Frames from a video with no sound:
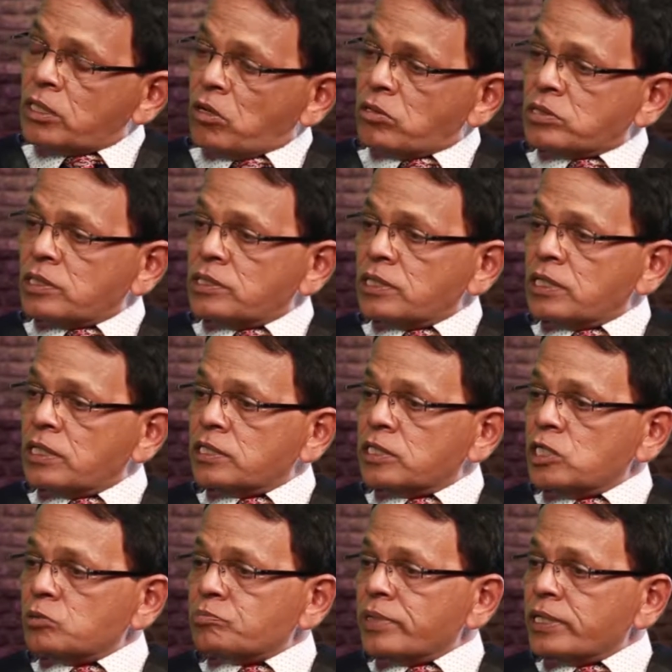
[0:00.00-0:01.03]
non-surgical
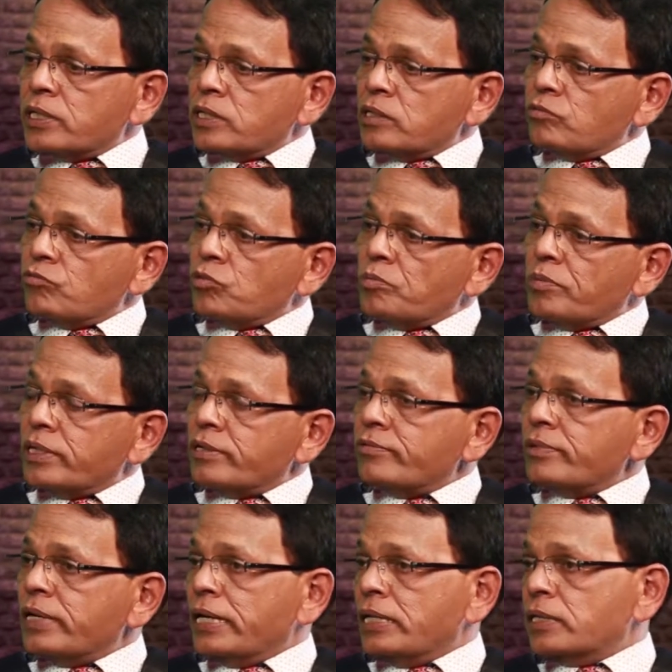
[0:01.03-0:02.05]
treatment in
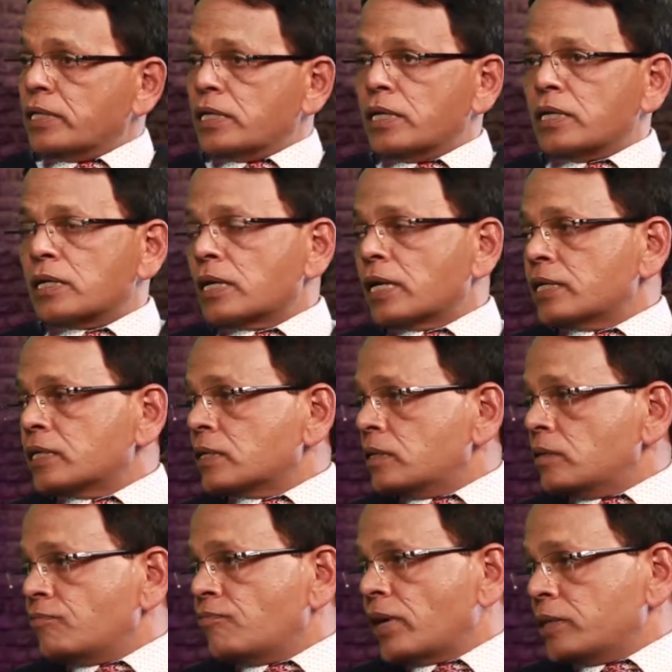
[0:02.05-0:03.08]
women healthcare like
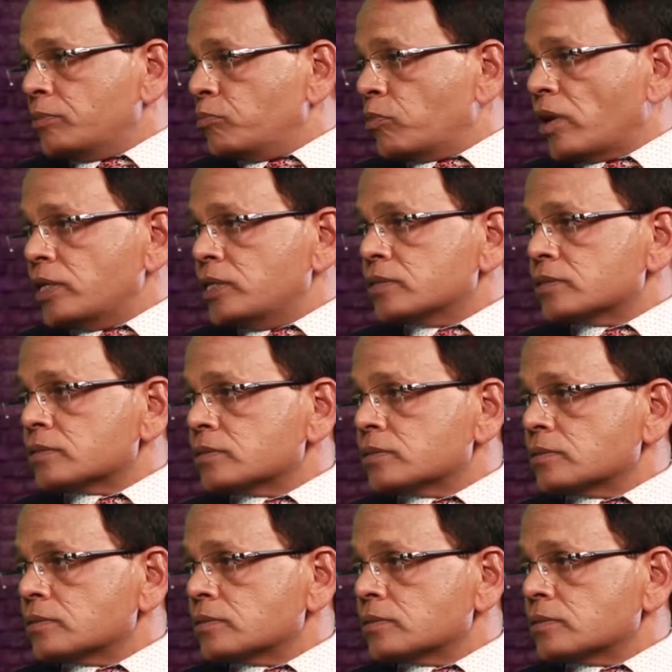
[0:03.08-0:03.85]
fibroids.